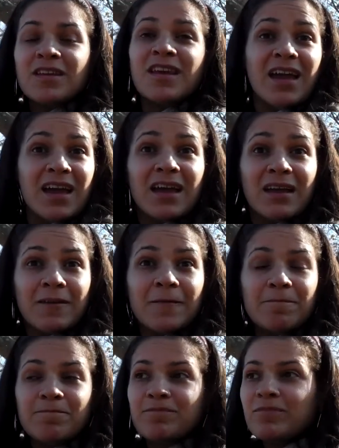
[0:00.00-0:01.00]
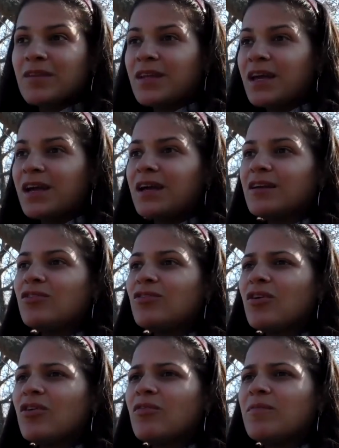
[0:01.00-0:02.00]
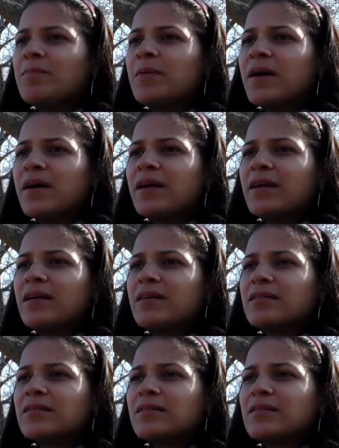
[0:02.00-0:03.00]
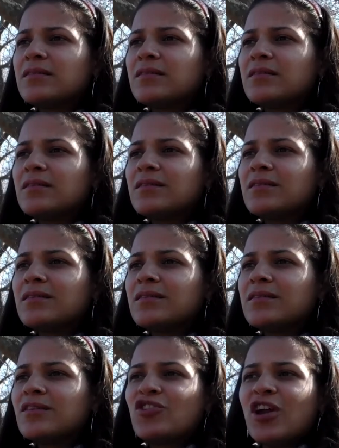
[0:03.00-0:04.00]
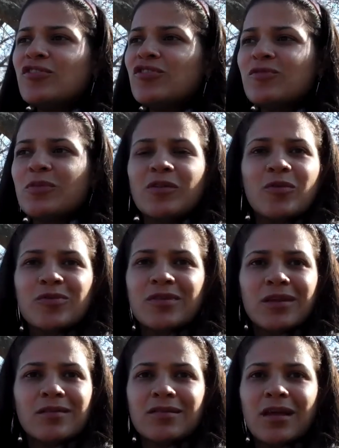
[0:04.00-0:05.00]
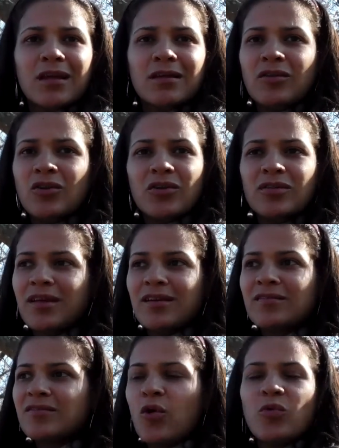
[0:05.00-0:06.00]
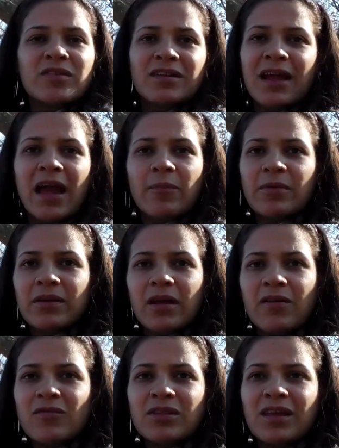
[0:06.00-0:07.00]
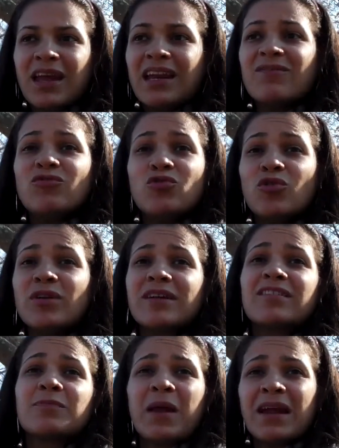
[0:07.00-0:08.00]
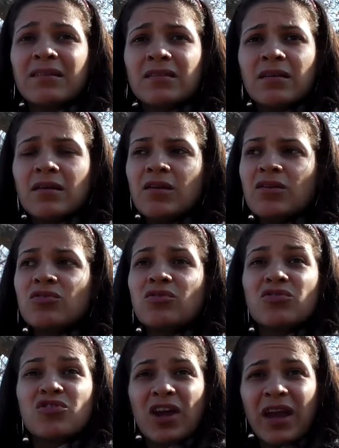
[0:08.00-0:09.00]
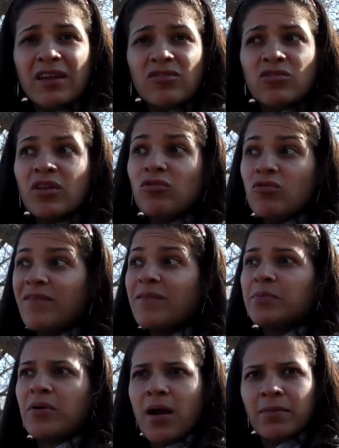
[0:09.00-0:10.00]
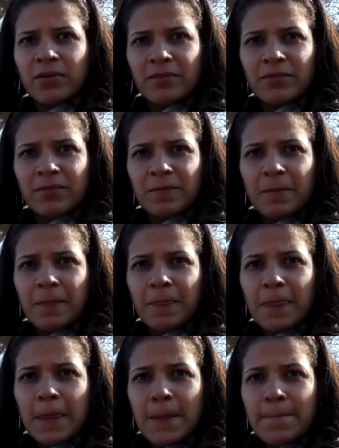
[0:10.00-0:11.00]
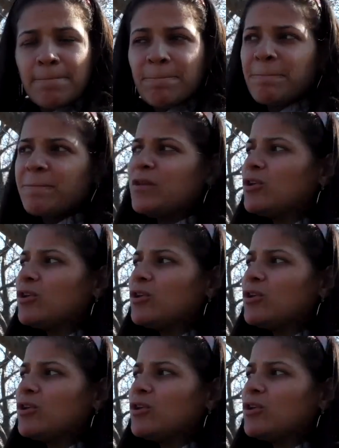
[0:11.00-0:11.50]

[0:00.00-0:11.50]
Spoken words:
Yeah. Yeah, you know, but change is one of those things that, that it's always going to happen. Everything. And if you don't expect to change, then you have a problem. Mm-hmm.